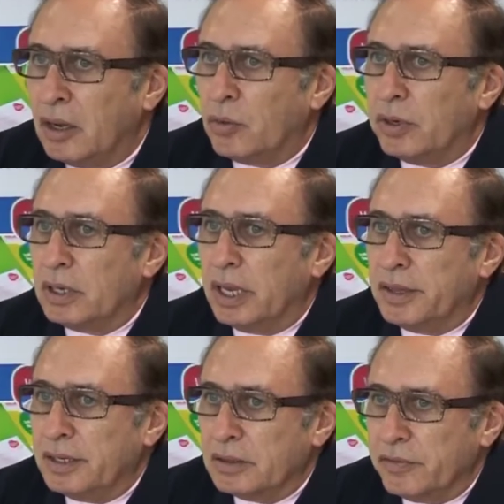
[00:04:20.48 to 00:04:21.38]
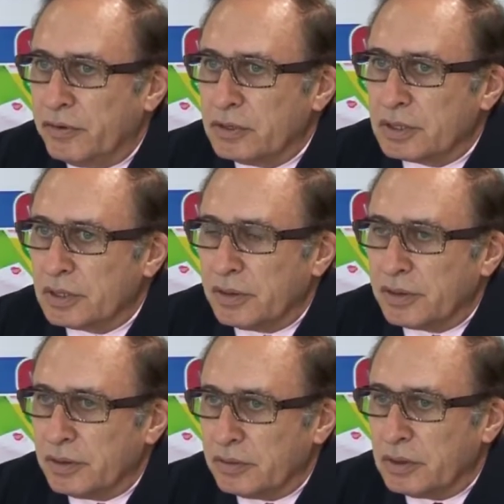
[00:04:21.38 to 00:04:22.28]
Well, I think
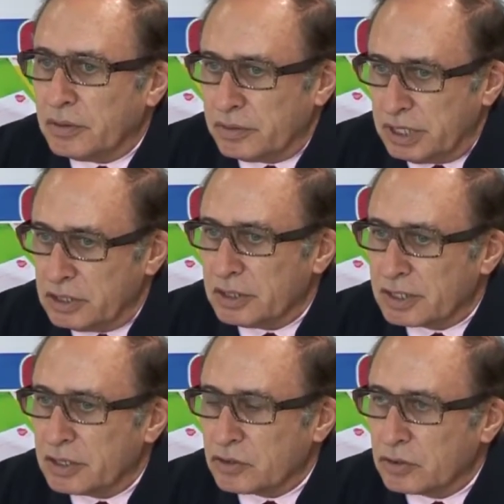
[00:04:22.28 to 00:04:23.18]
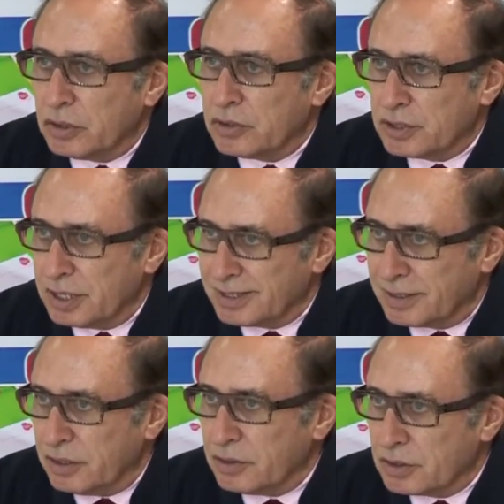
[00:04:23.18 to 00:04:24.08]
the teaching the skills and all those things,
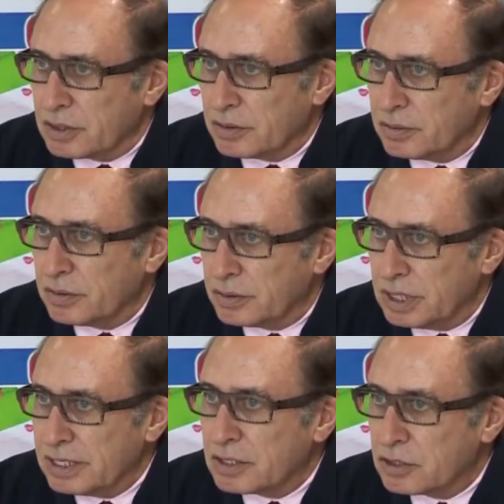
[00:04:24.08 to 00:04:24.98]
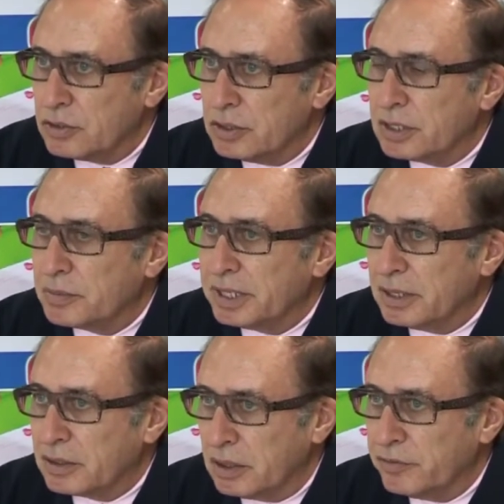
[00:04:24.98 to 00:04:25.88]
those teachers do need to be
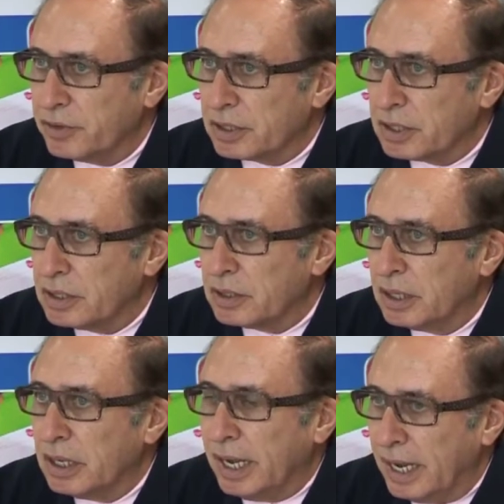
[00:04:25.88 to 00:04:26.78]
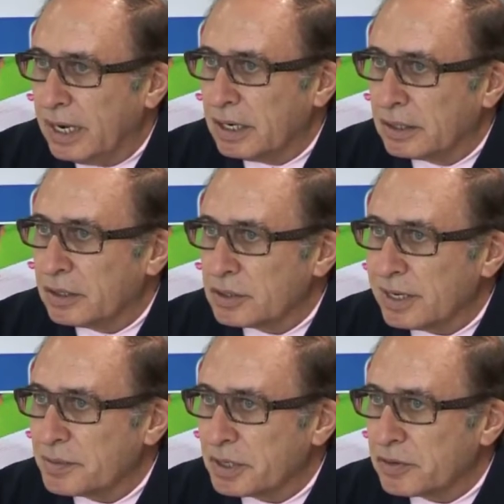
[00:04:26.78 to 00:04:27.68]
confident in handling those
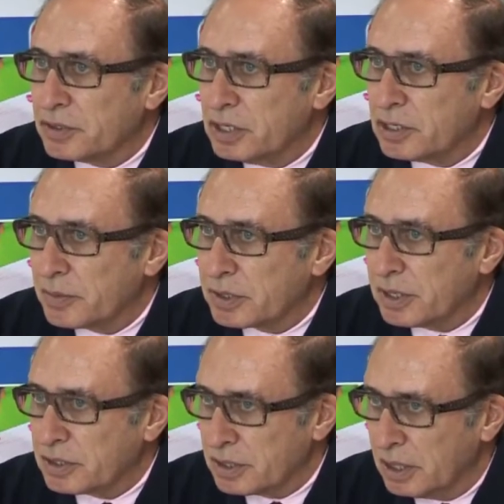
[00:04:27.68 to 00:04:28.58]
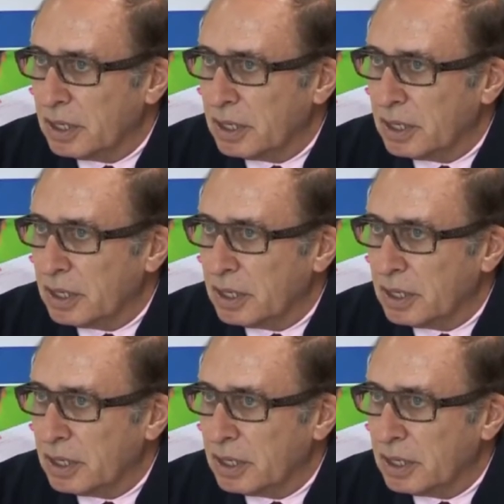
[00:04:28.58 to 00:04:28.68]
aspects of teaching, because that's